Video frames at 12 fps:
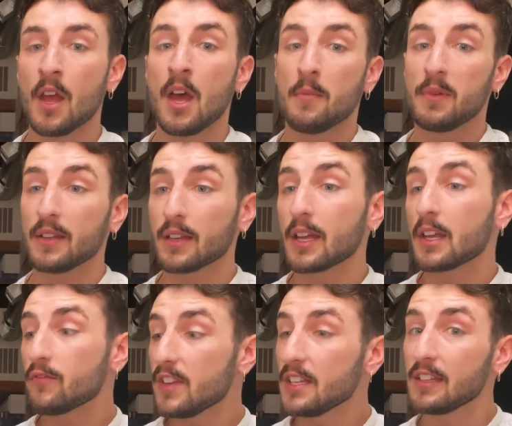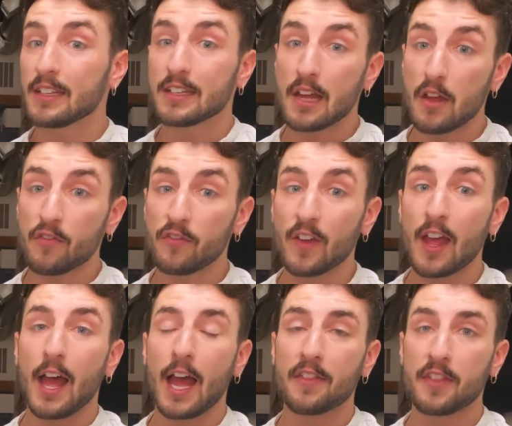But conveniently enough,
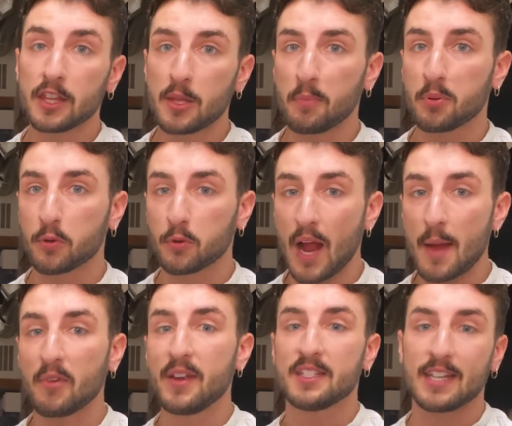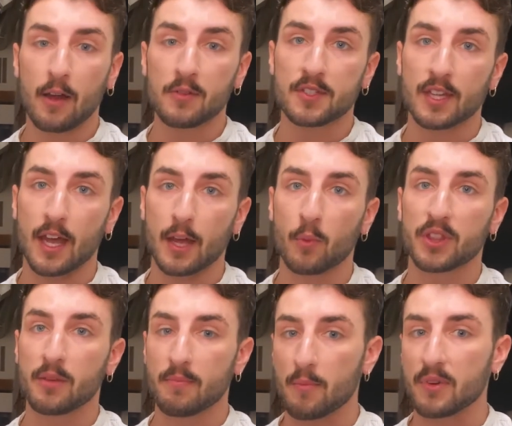I think the primary downside with
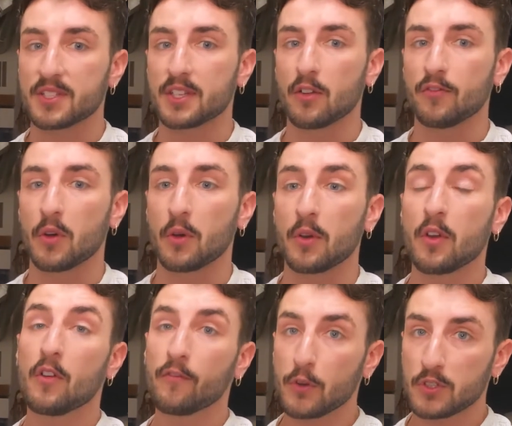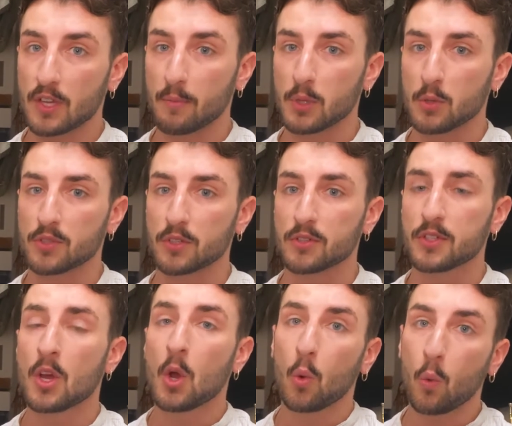the memory cell phone for some users
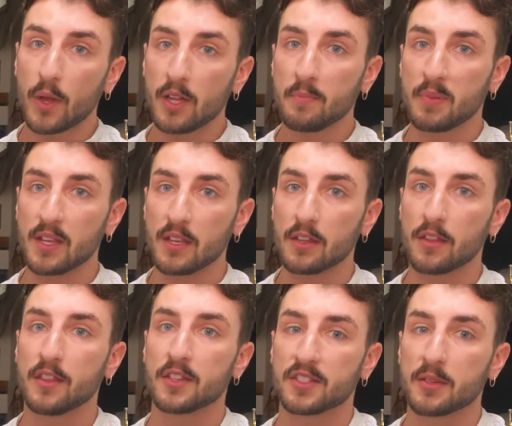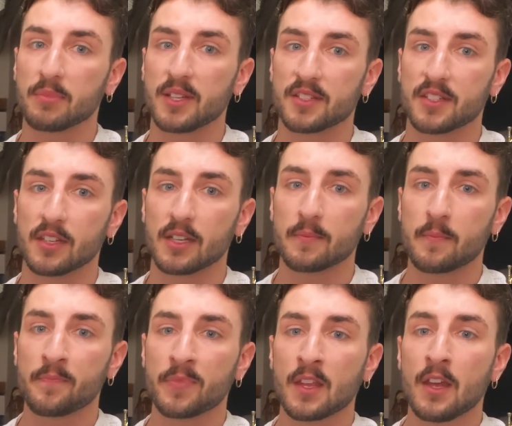will be this simplicity.
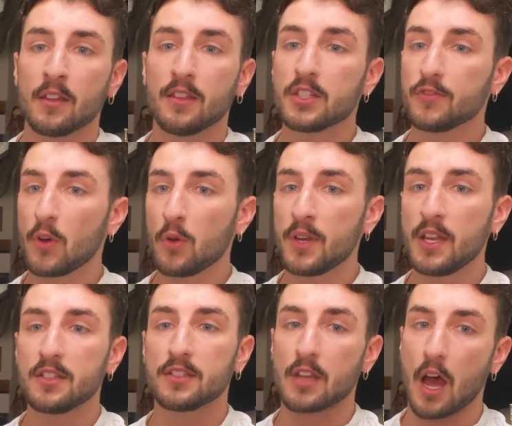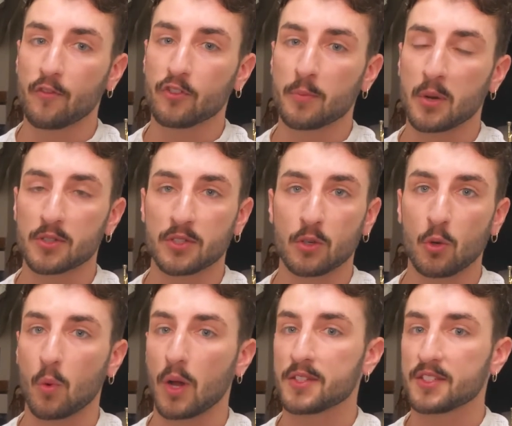This phone is not for a person who
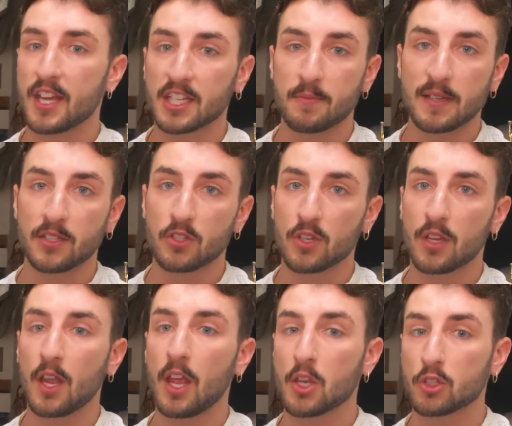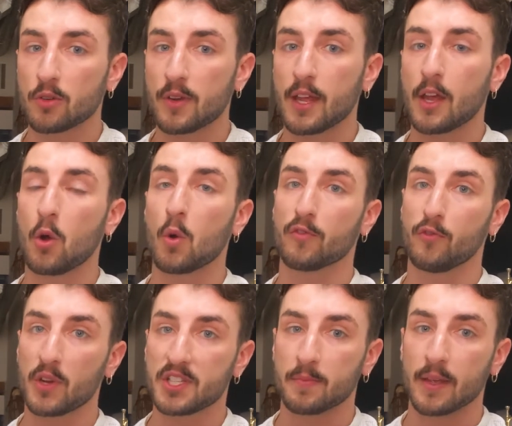wants text messaging, internet, or
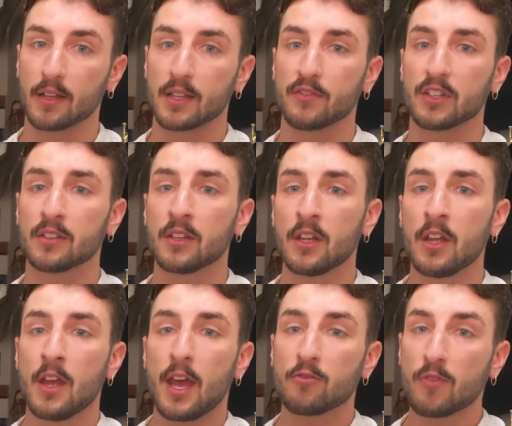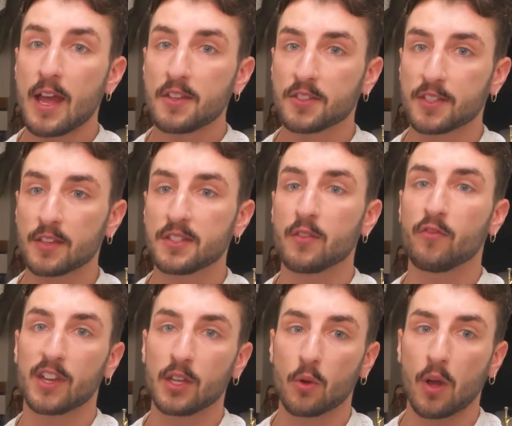voicemail even. And RAZ says that
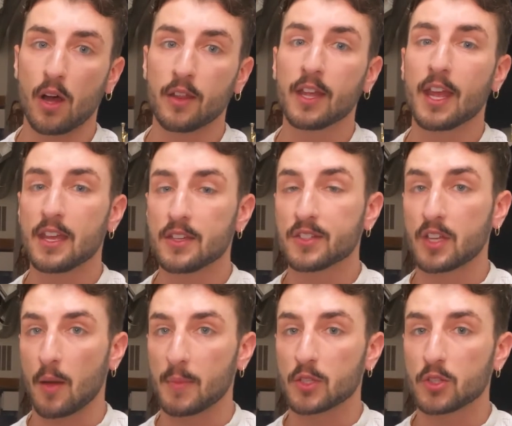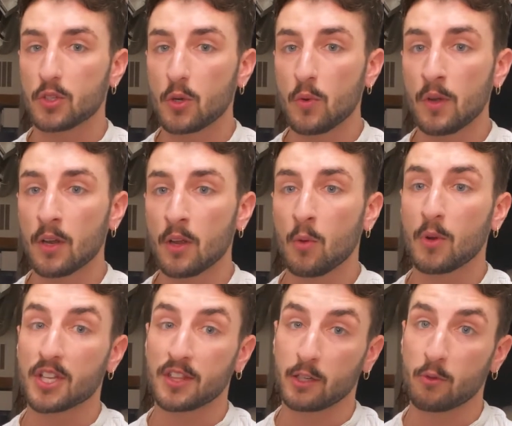video calling is coming soon, which
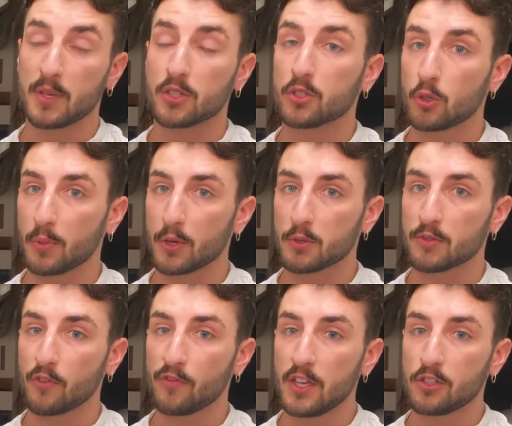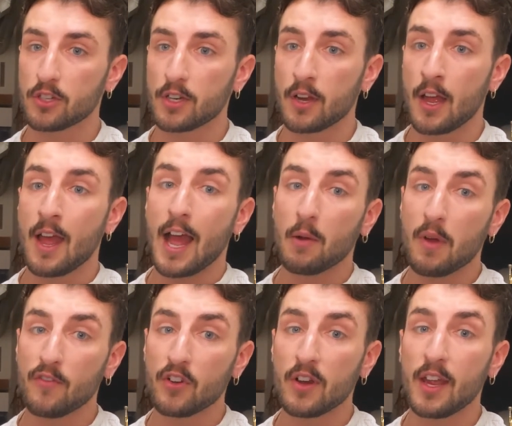I think would be a super useful feature.
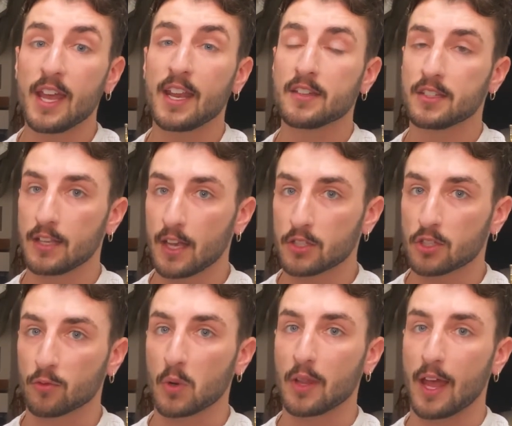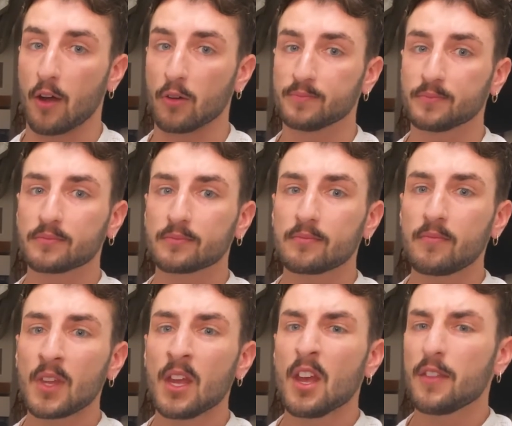However, it has yet to roll out.
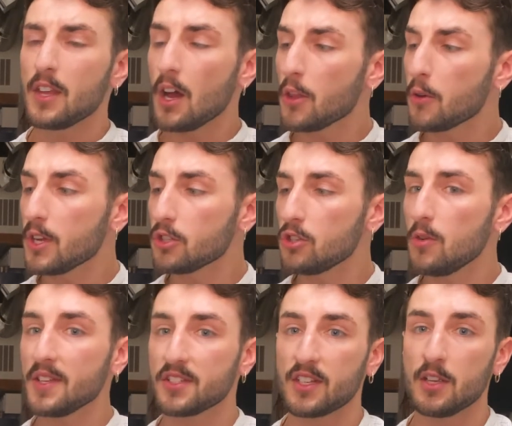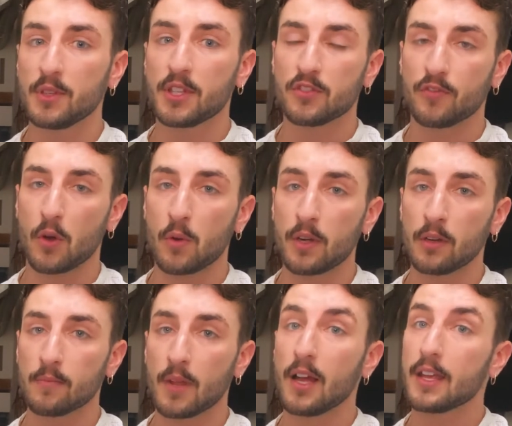The other issue I see with this
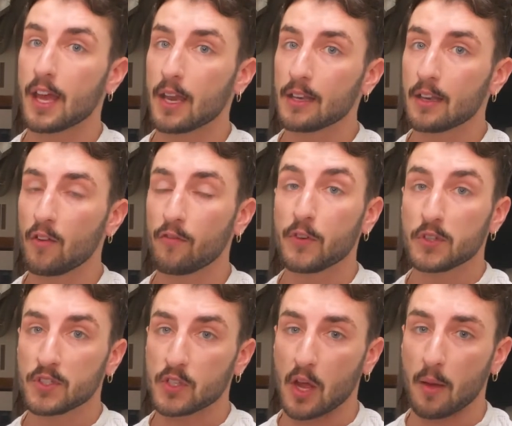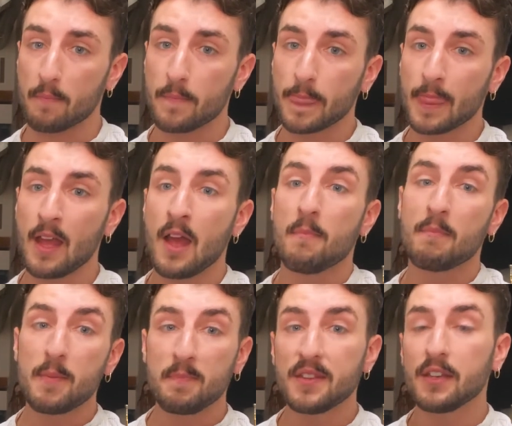phone, again, for some,
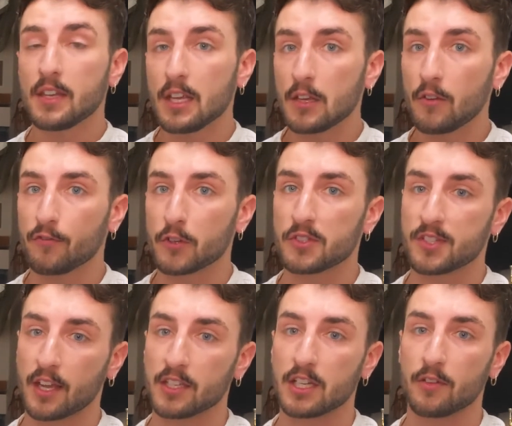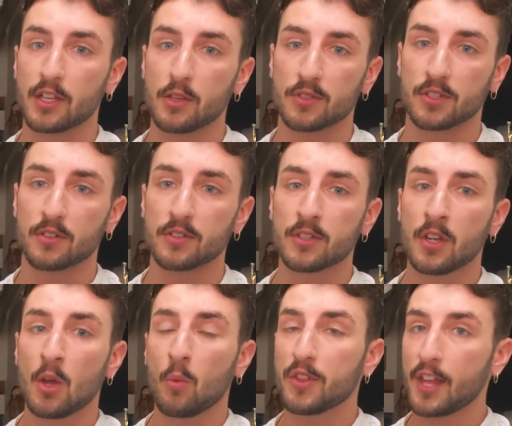might be the need for secondary users.
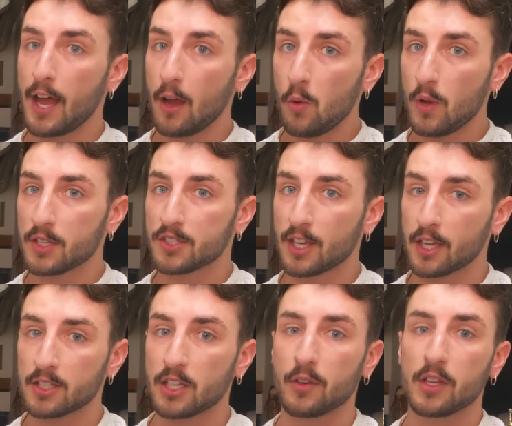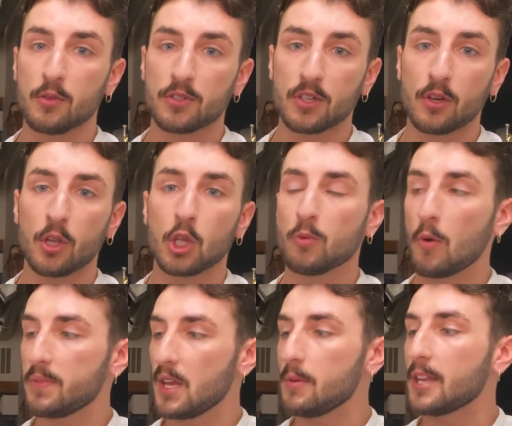Without a secondary user, you won't
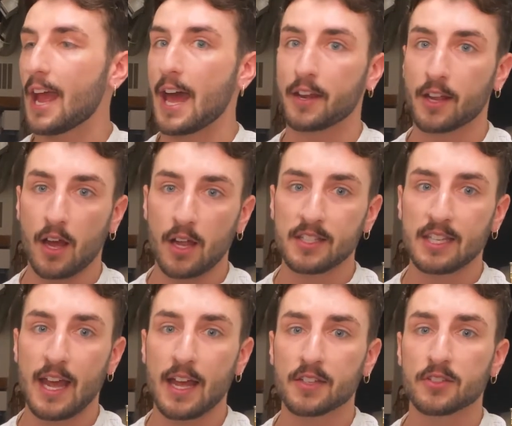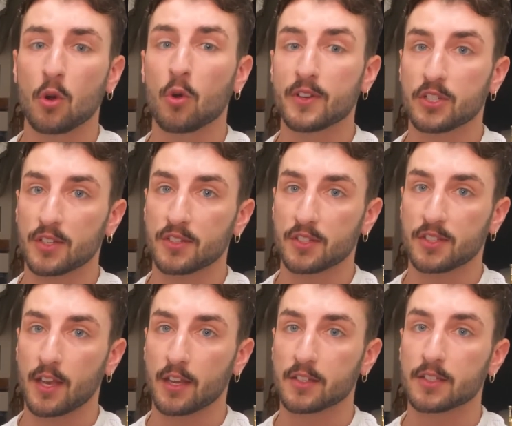be able to add contacts or adjust the
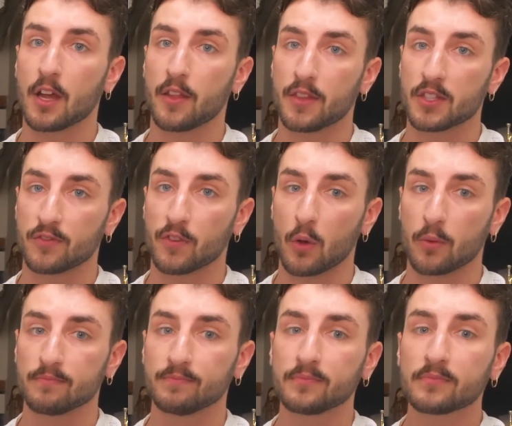settings on this phone.